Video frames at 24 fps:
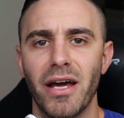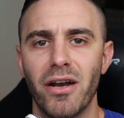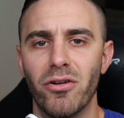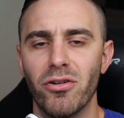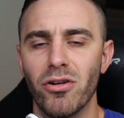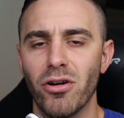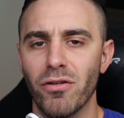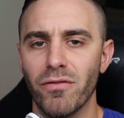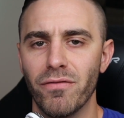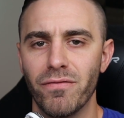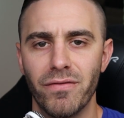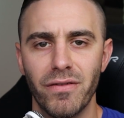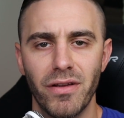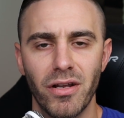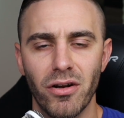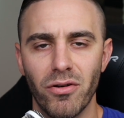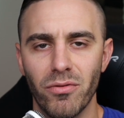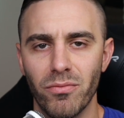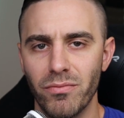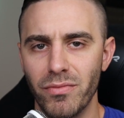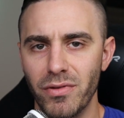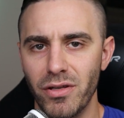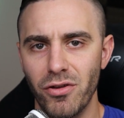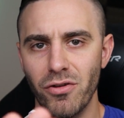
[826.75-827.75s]
I don't know if you
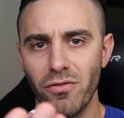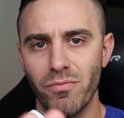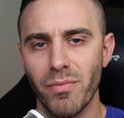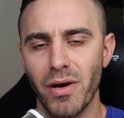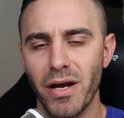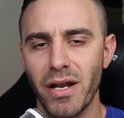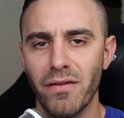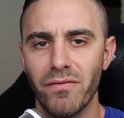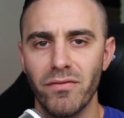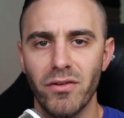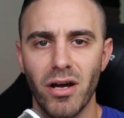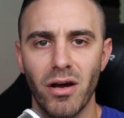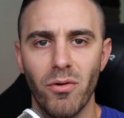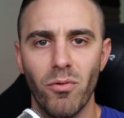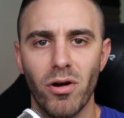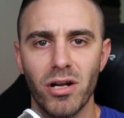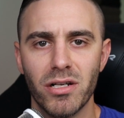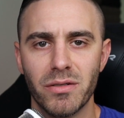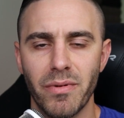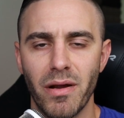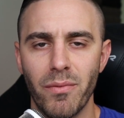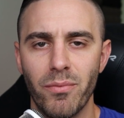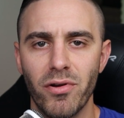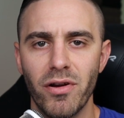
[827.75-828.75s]
know you might have not
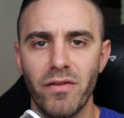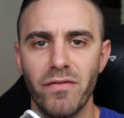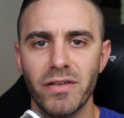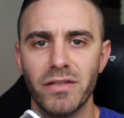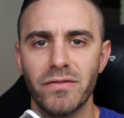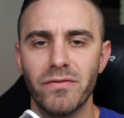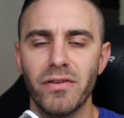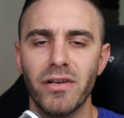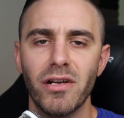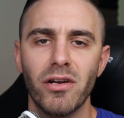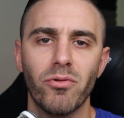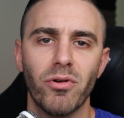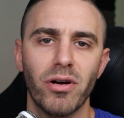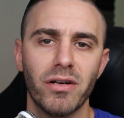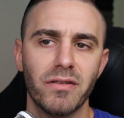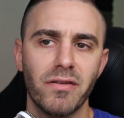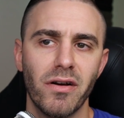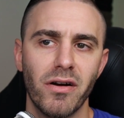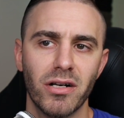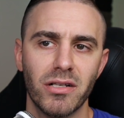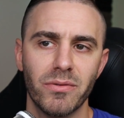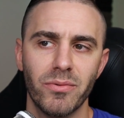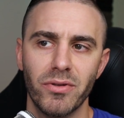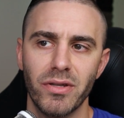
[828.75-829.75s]
watched my previous video where I
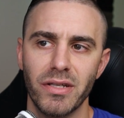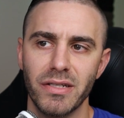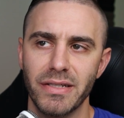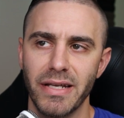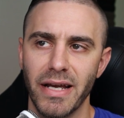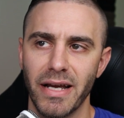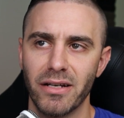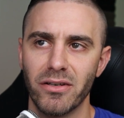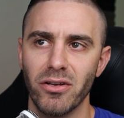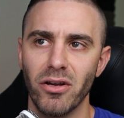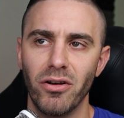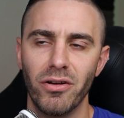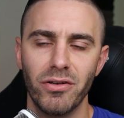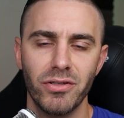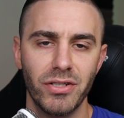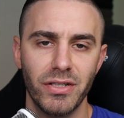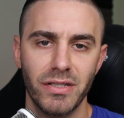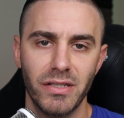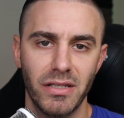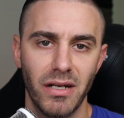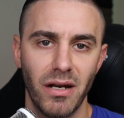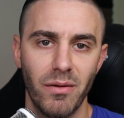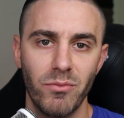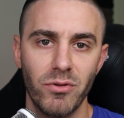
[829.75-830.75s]
talked about the
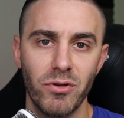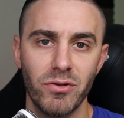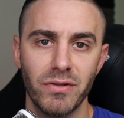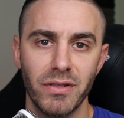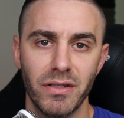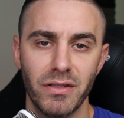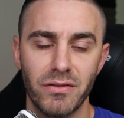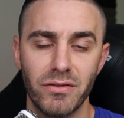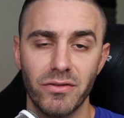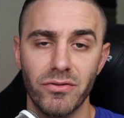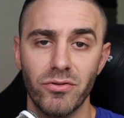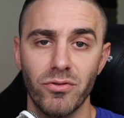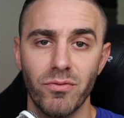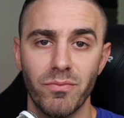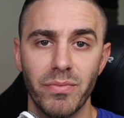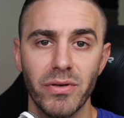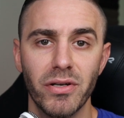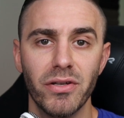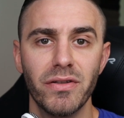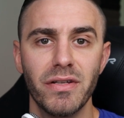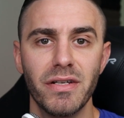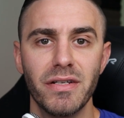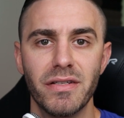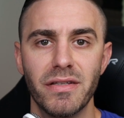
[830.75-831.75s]
technologies that I'm using to
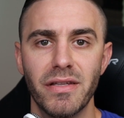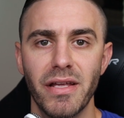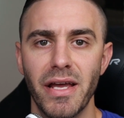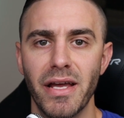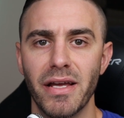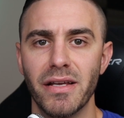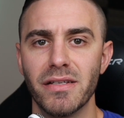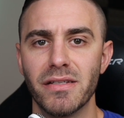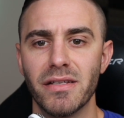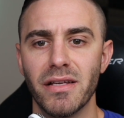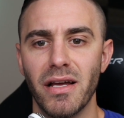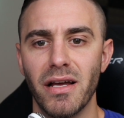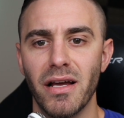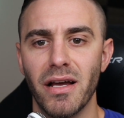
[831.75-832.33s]
build these things.